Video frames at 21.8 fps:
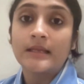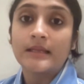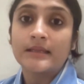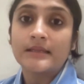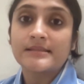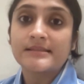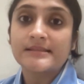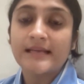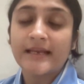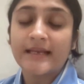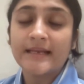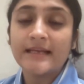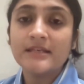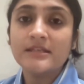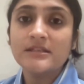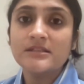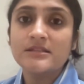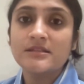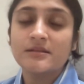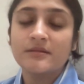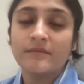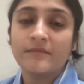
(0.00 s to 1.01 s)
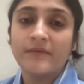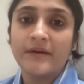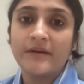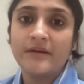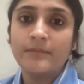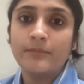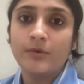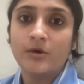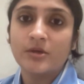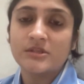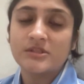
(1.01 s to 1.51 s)
The second very
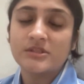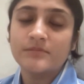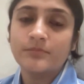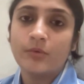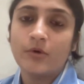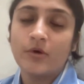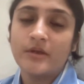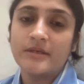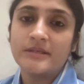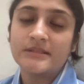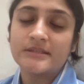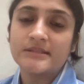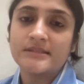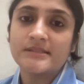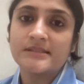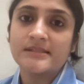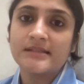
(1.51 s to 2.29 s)
important point is